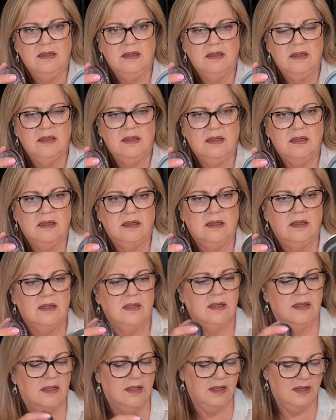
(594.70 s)

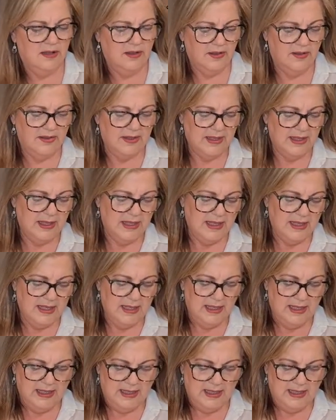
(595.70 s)
Nobody speaks.